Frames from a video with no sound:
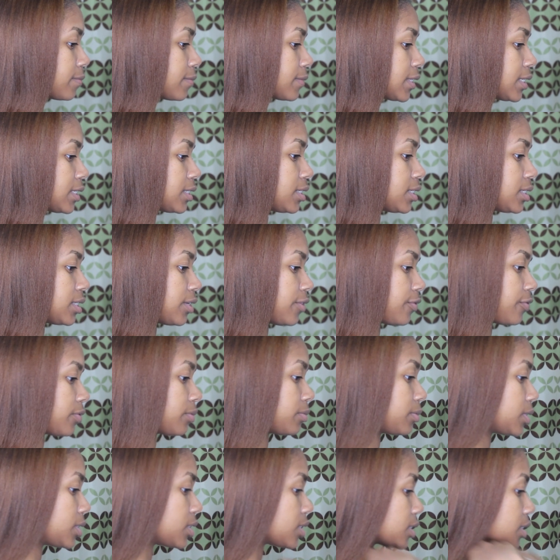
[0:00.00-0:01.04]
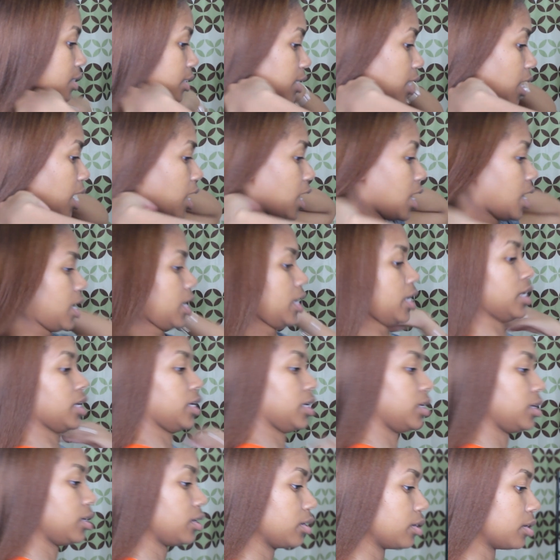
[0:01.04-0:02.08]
This is it from the side.